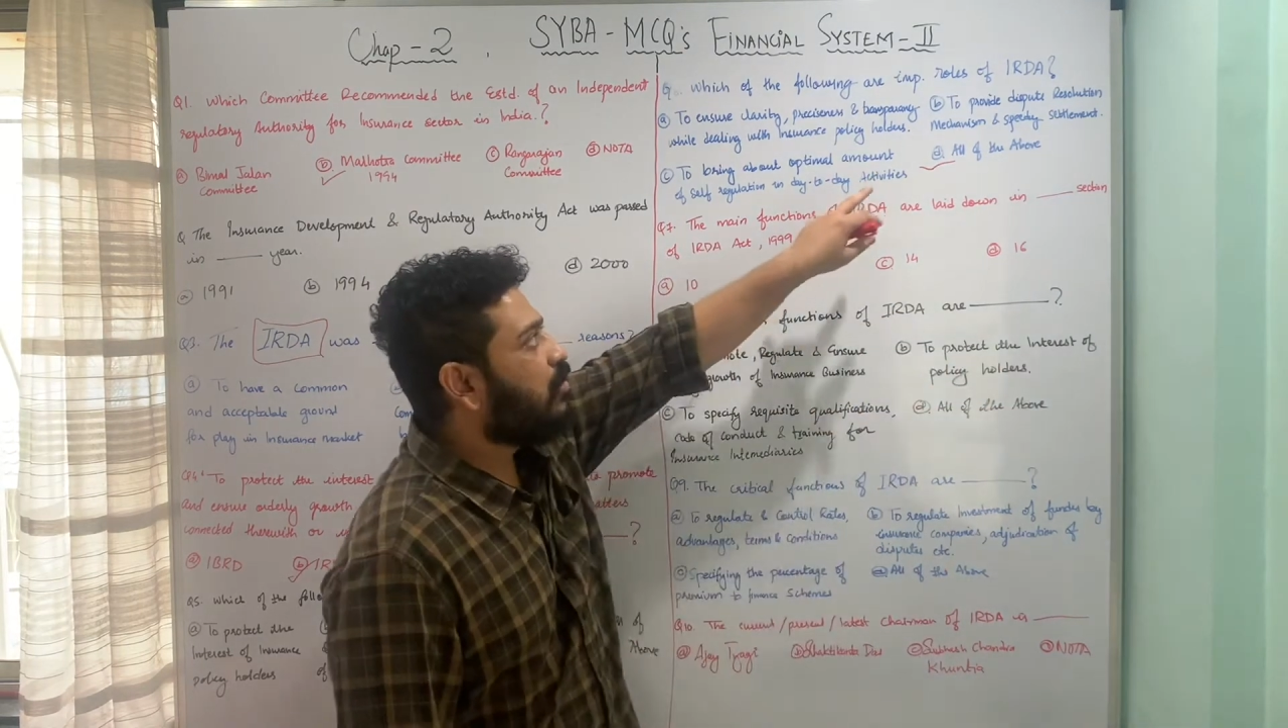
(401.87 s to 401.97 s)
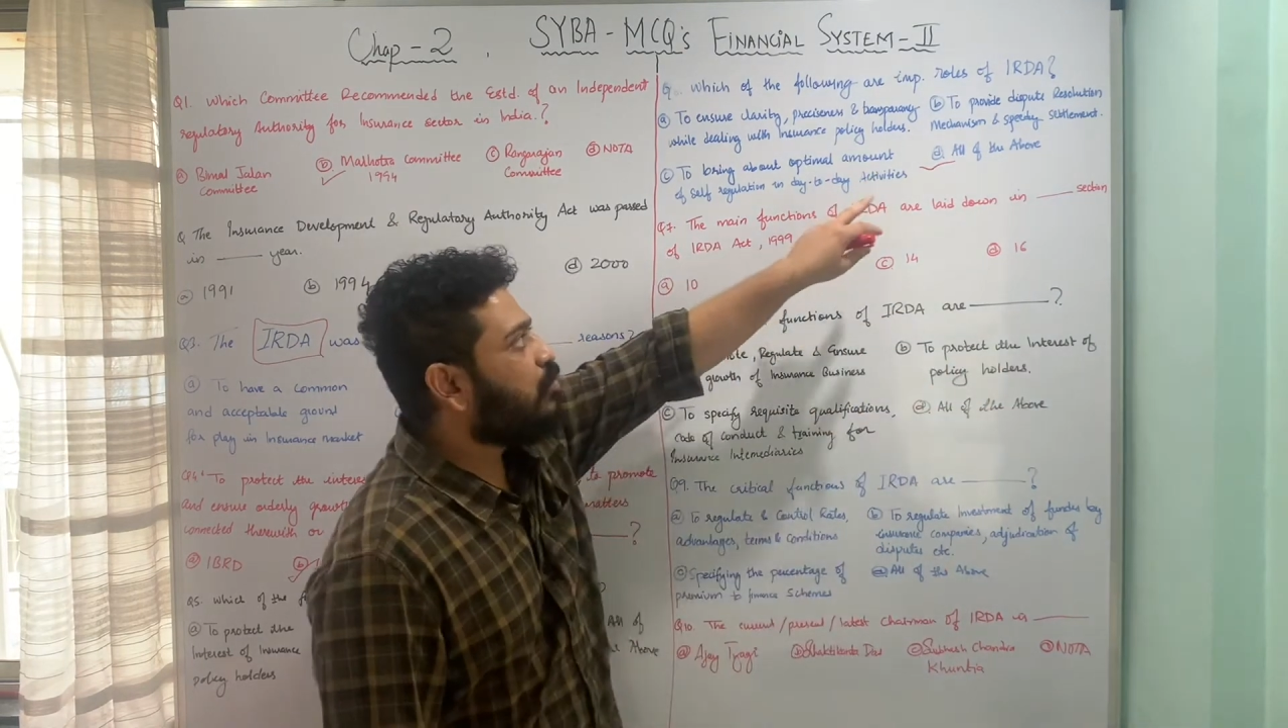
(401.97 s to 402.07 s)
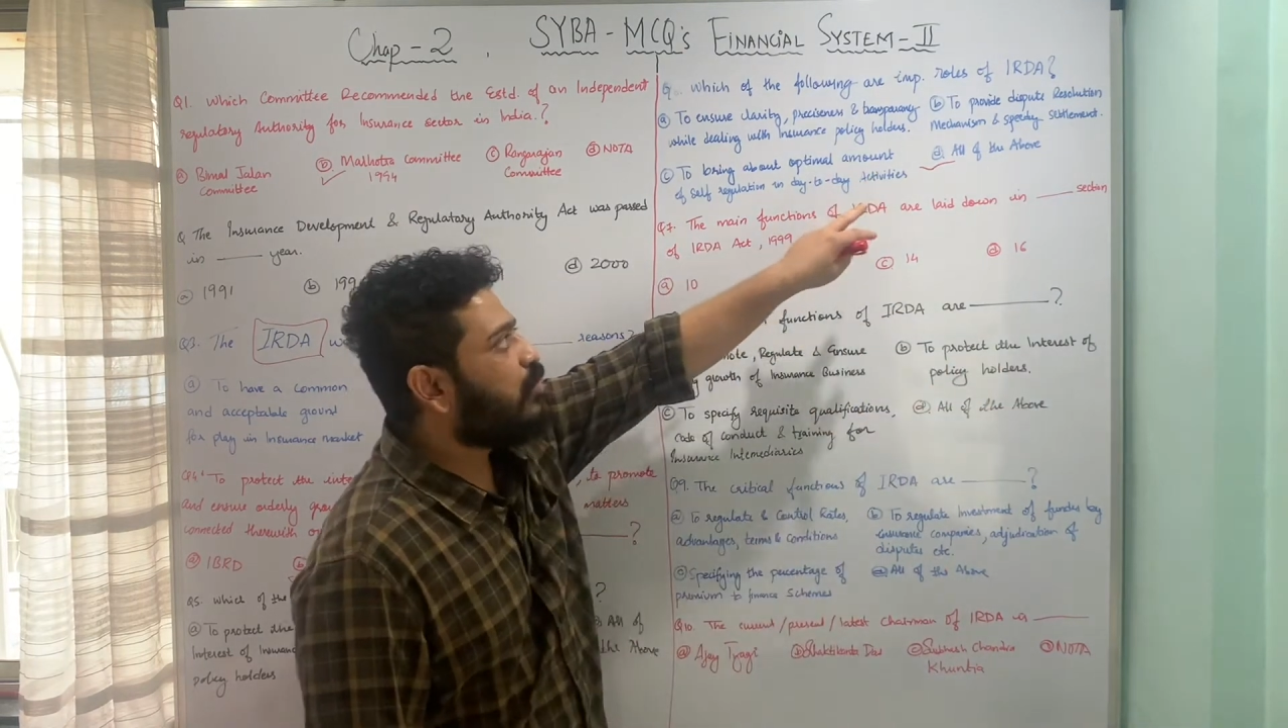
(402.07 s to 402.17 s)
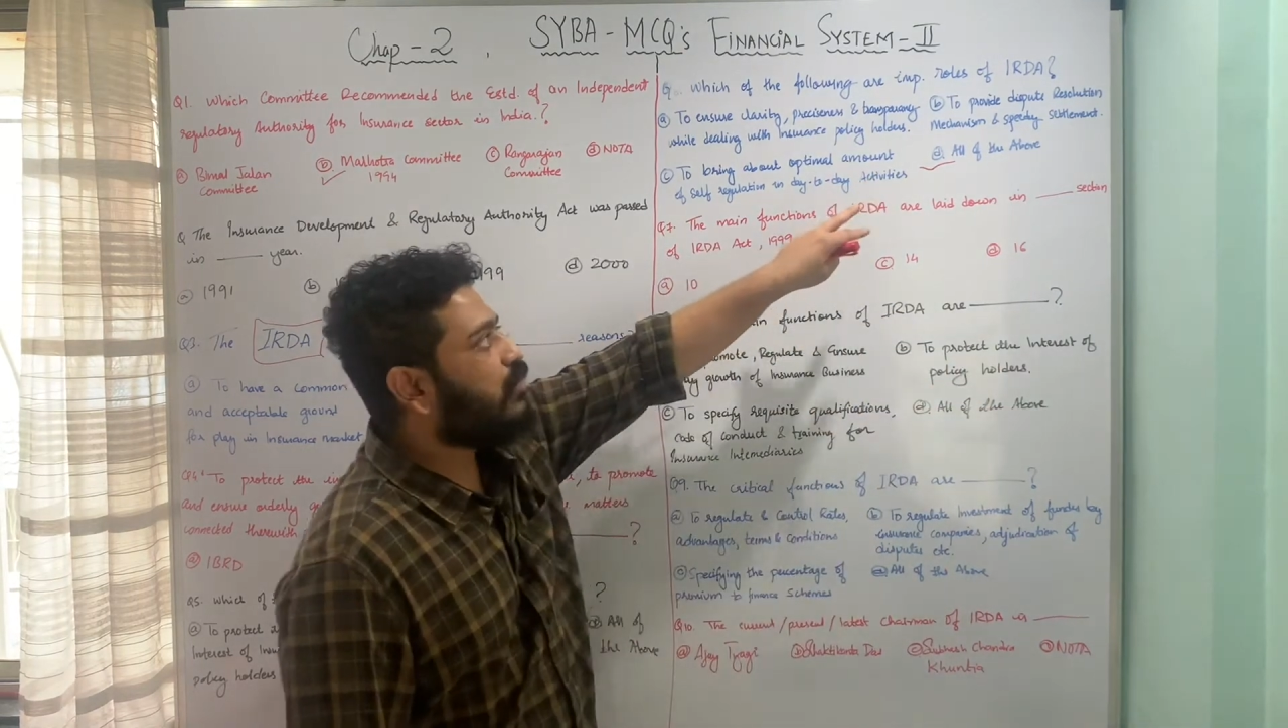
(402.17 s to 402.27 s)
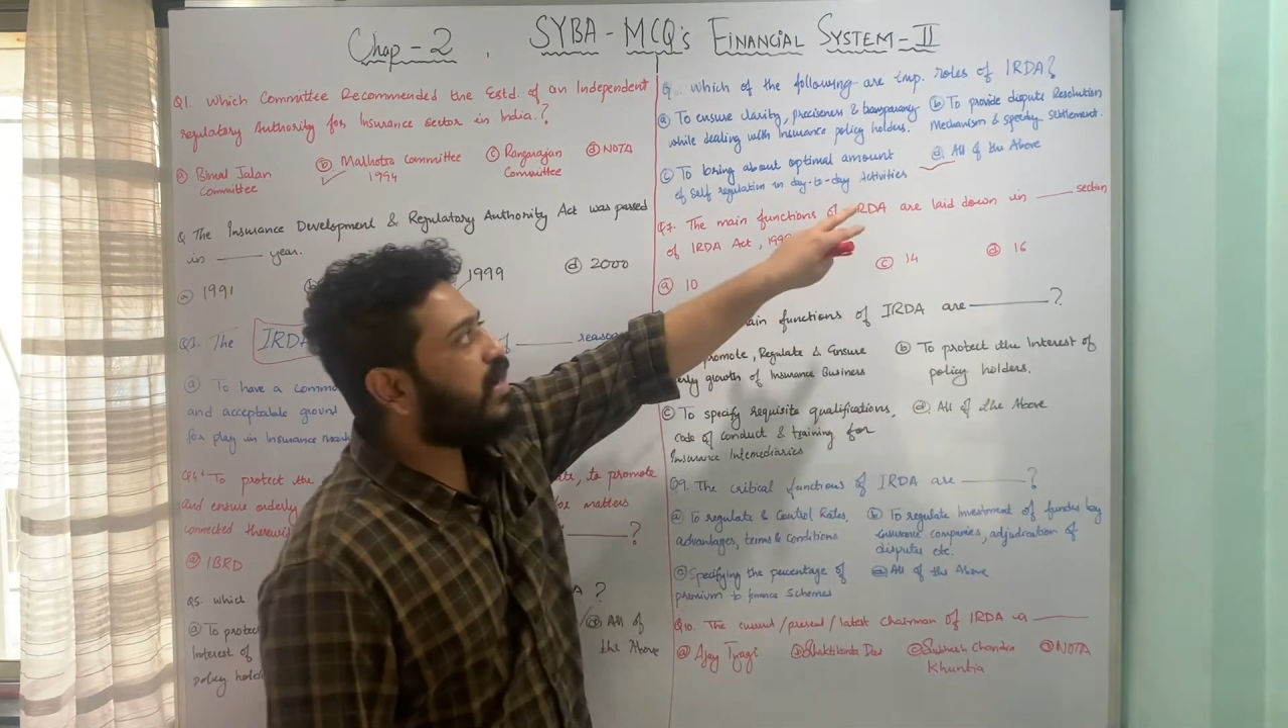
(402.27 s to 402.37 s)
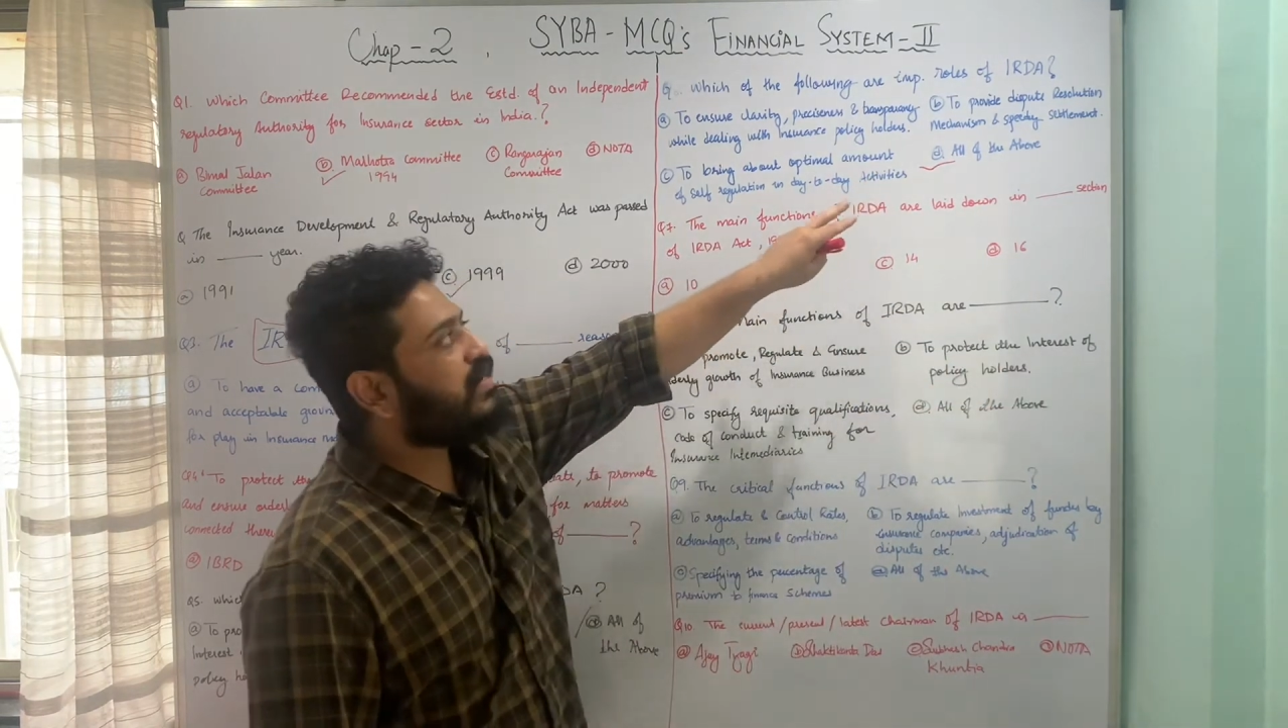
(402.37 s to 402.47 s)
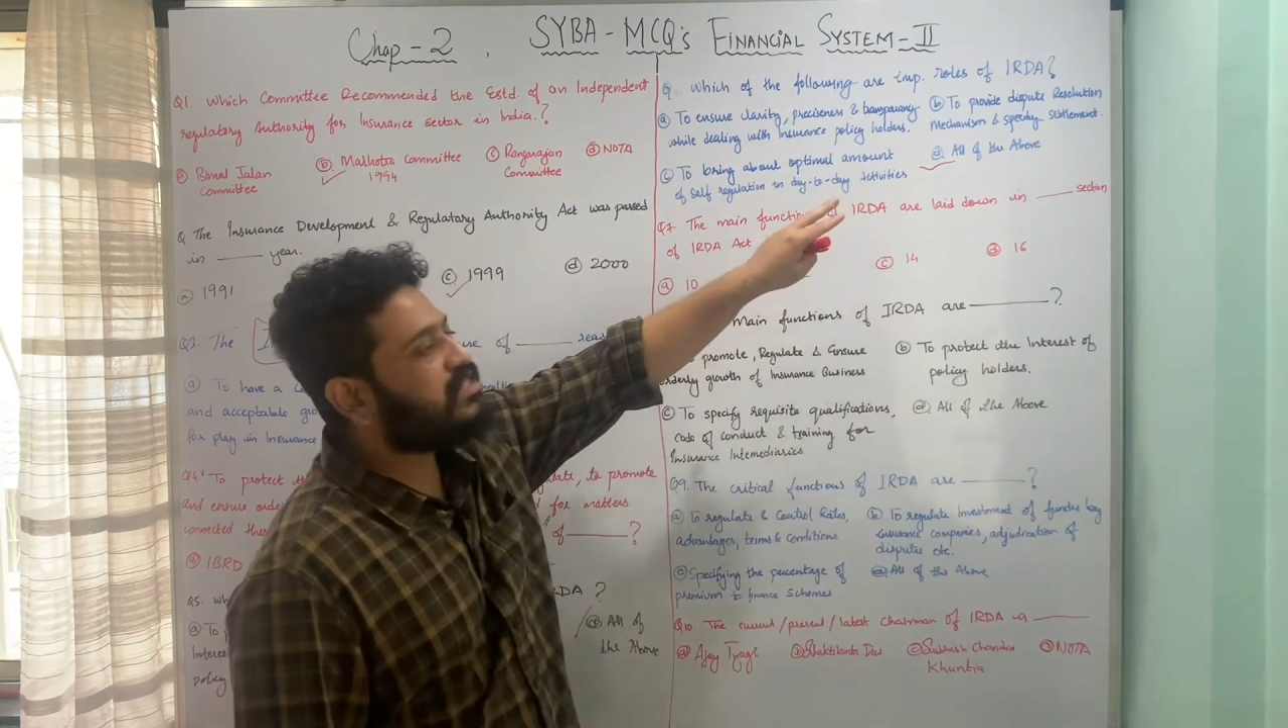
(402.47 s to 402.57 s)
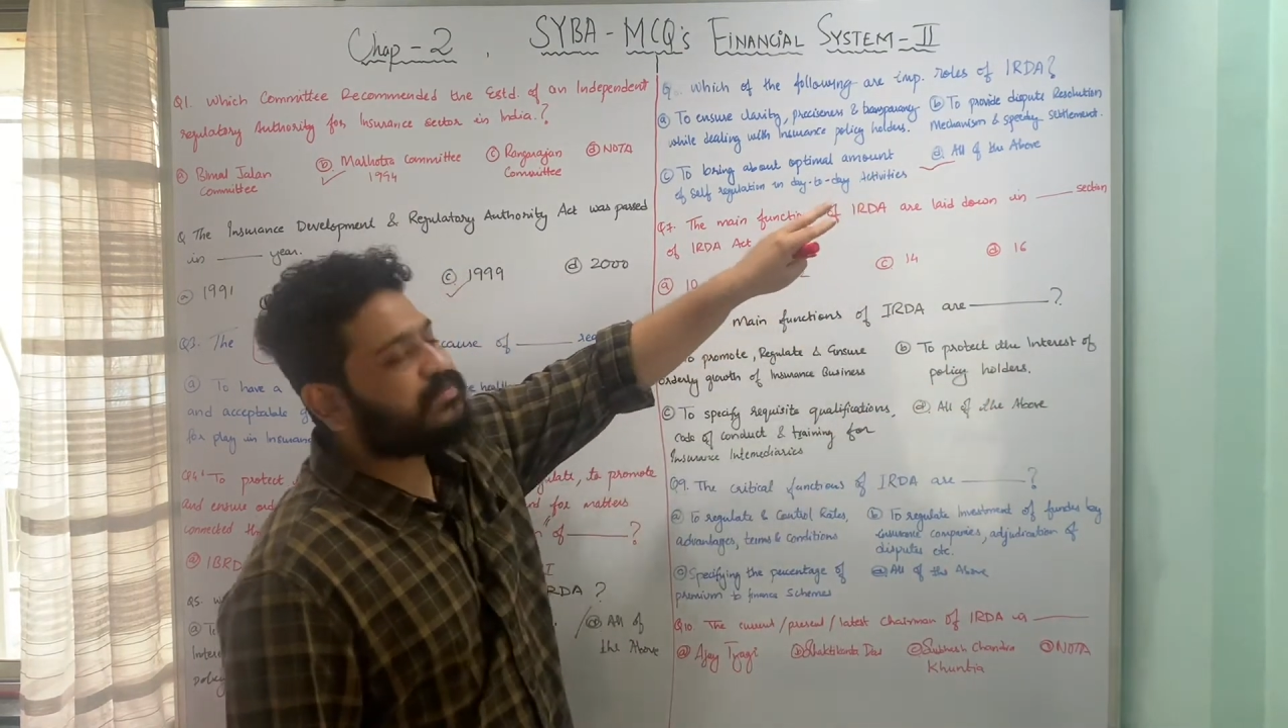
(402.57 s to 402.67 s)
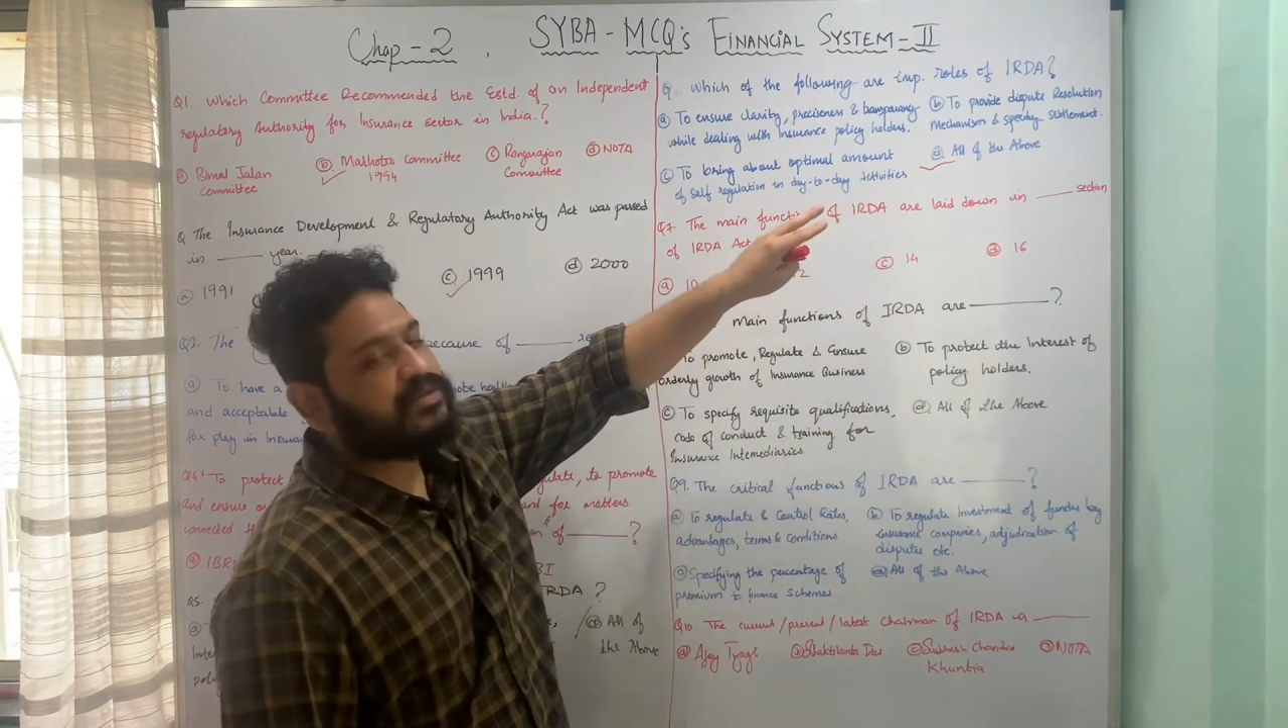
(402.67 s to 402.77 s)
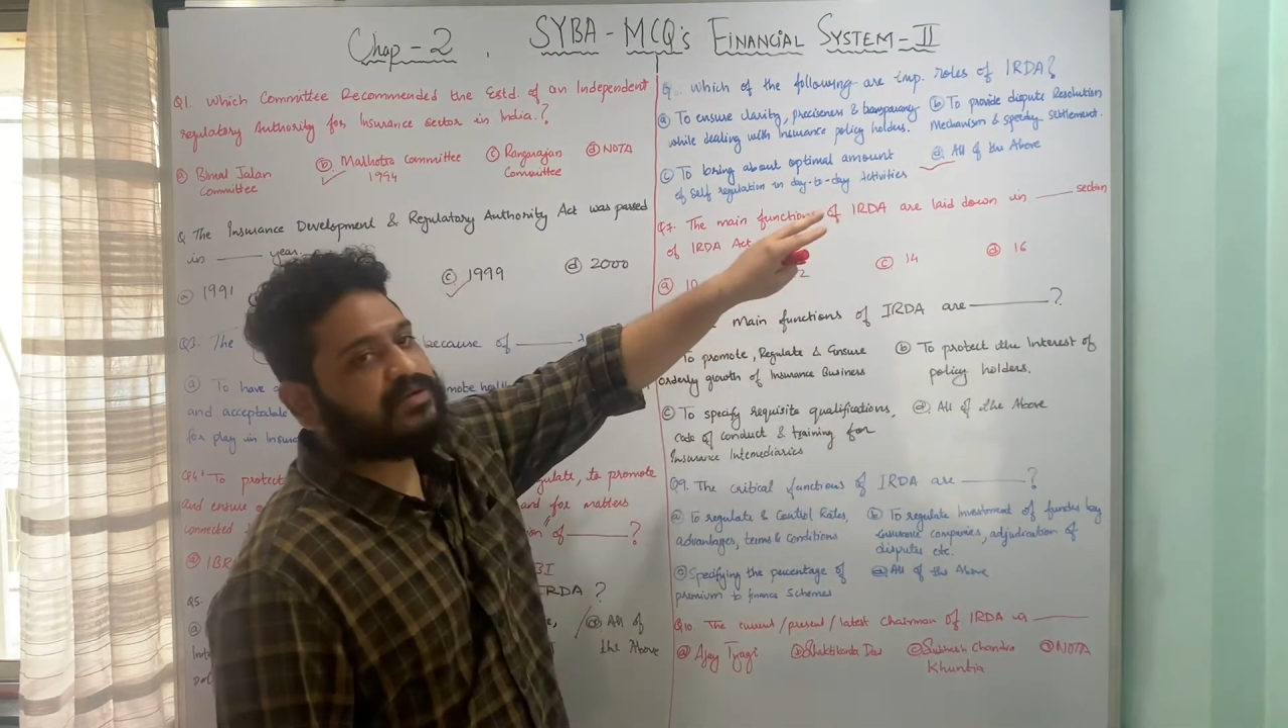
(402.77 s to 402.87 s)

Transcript: to provide dispute